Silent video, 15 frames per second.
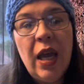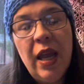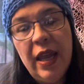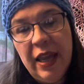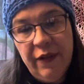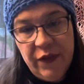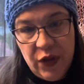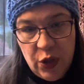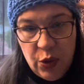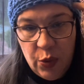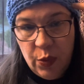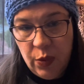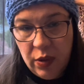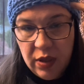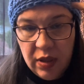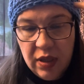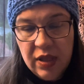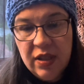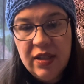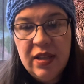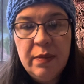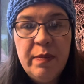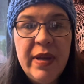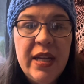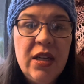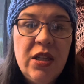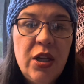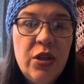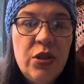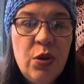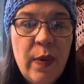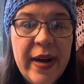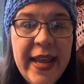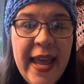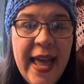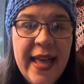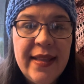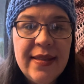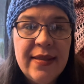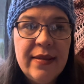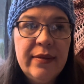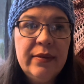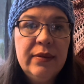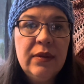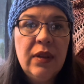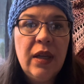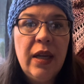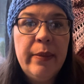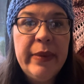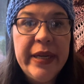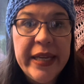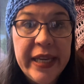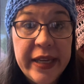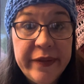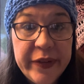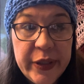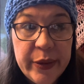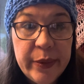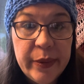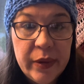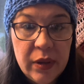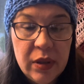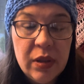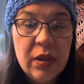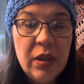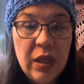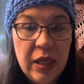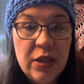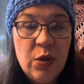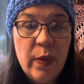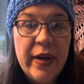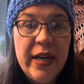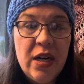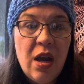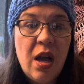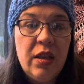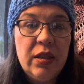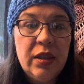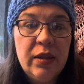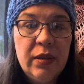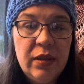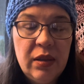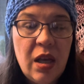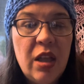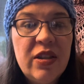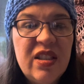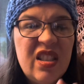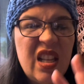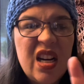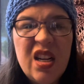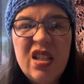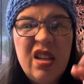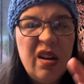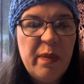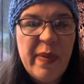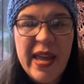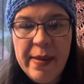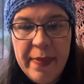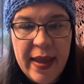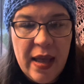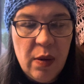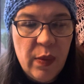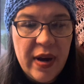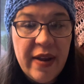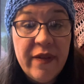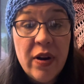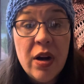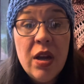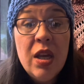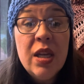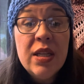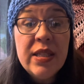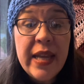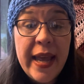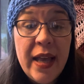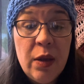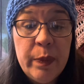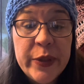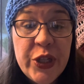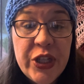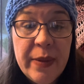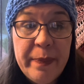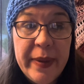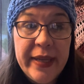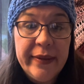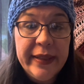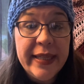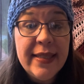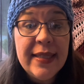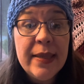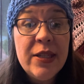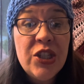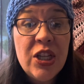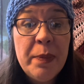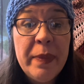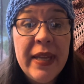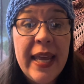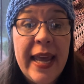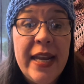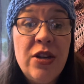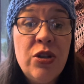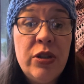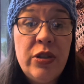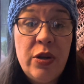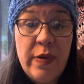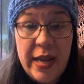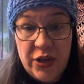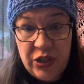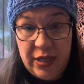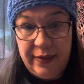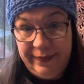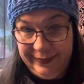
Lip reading: If you submit 20 hats, I'm going to give you a $20. I'll send it to your PayPal, whatever, to help with shipping. It's a shipping angel donation